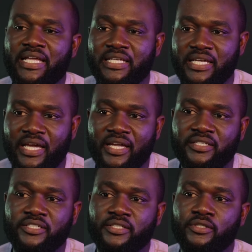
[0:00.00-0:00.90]
and
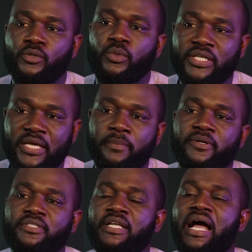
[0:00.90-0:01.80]
engage will
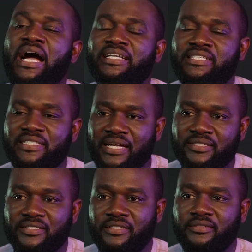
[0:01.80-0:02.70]
keep us at a
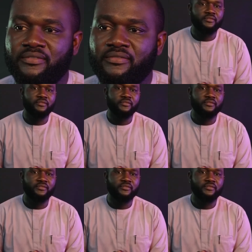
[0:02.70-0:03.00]
standstill.